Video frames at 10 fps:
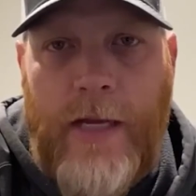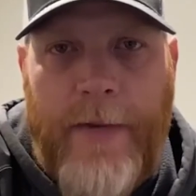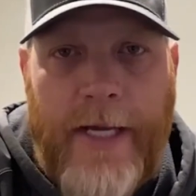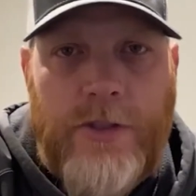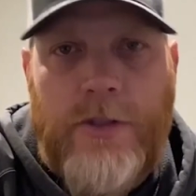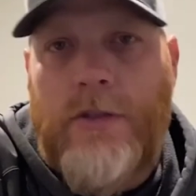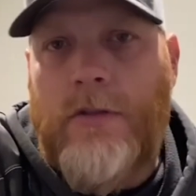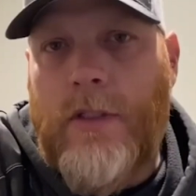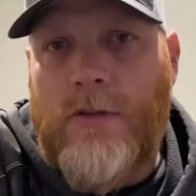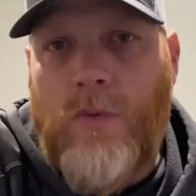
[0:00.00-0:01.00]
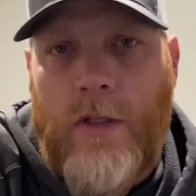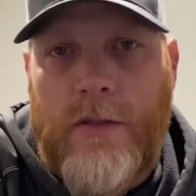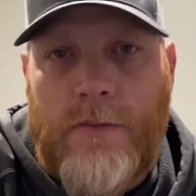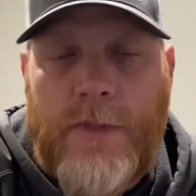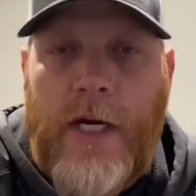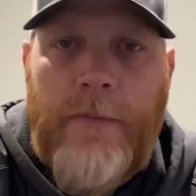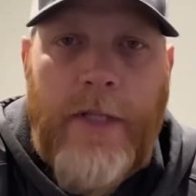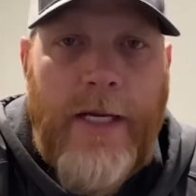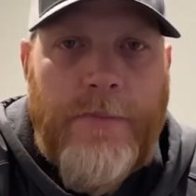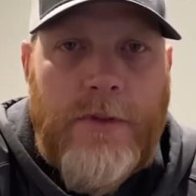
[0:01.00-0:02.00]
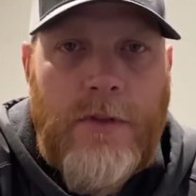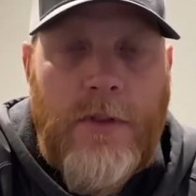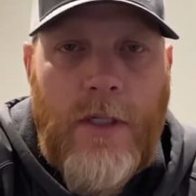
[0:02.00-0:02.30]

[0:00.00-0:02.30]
action as well as some time-lapse,